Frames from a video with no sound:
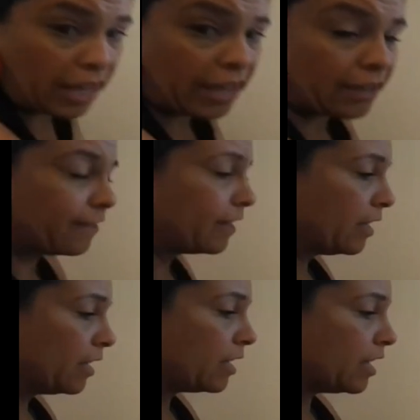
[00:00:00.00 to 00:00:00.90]
Okay.
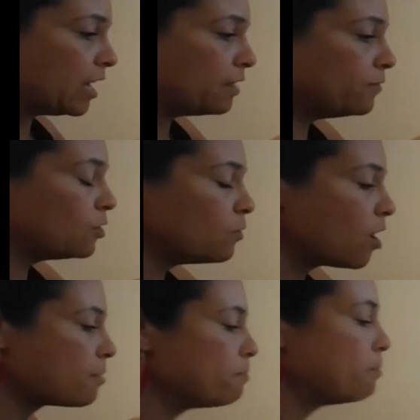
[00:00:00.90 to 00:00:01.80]
If you
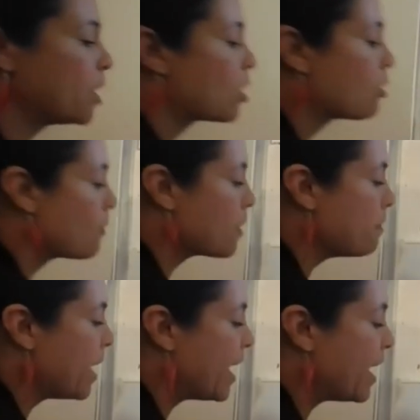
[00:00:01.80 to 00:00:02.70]
are borrower
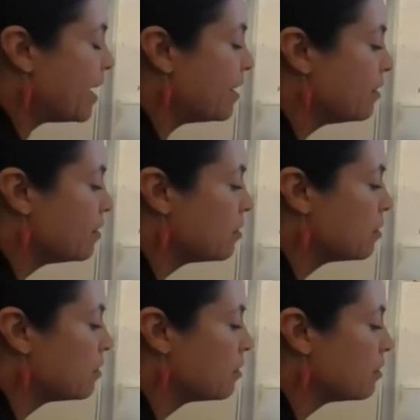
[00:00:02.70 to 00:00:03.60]
paid,
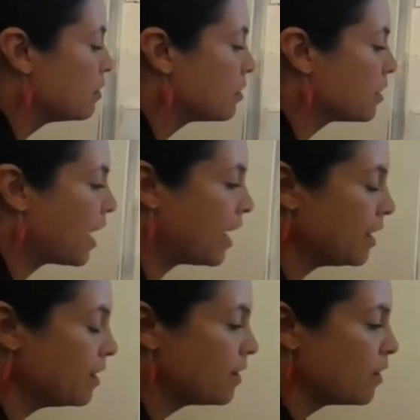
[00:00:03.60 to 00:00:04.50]

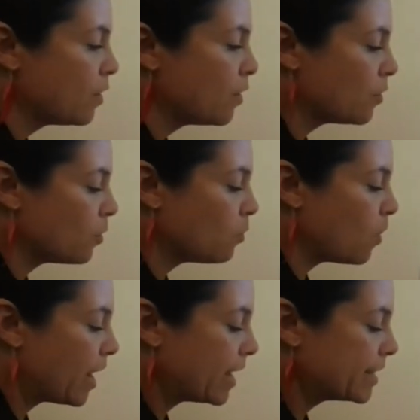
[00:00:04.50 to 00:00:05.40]
okay, the
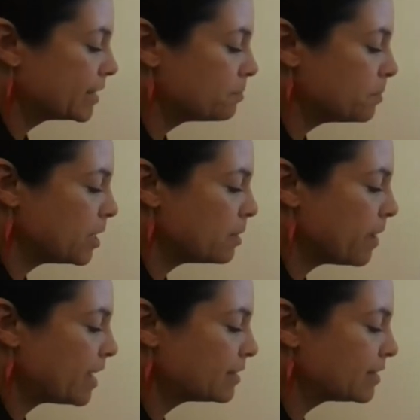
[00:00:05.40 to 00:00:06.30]
YSP
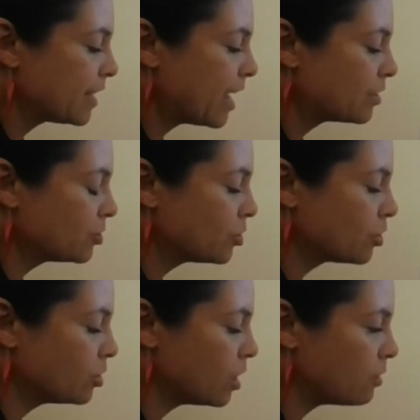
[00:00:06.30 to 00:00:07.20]
pays the cash to
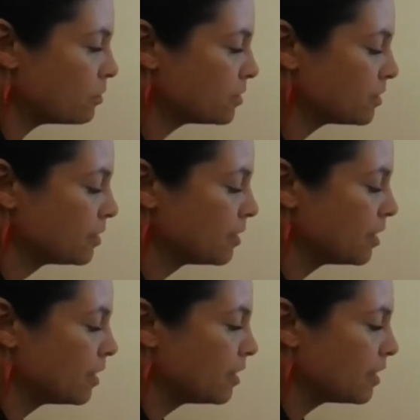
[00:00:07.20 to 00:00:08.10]
close.
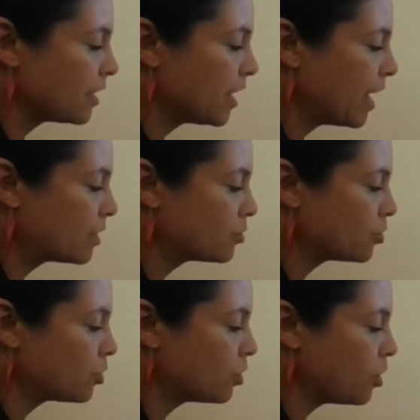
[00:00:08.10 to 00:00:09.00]
The cash
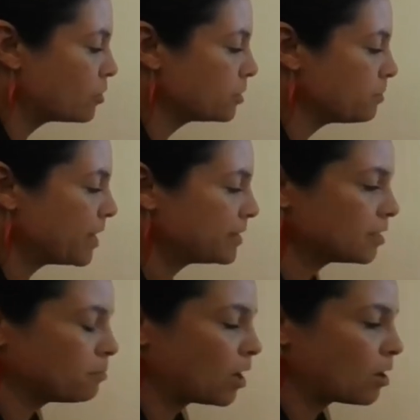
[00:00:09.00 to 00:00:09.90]
to close pays
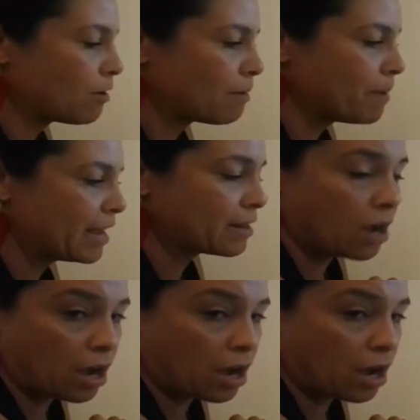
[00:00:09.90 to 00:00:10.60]
the borrower paid